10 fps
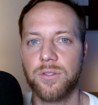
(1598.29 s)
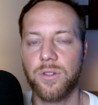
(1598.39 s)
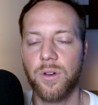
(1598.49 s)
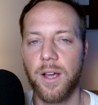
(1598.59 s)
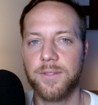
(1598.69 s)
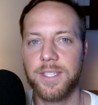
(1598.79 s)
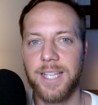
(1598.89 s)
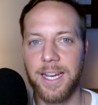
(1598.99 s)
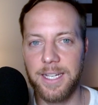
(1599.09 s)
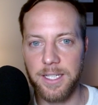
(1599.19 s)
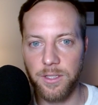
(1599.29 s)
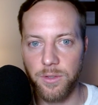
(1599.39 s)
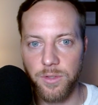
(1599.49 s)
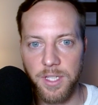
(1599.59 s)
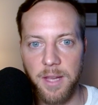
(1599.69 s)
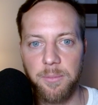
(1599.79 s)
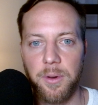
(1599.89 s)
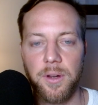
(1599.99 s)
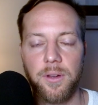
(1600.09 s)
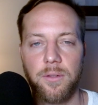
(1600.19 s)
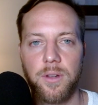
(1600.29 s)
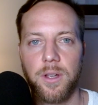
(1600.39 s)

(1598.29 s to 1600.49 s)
So I've decided to stay put.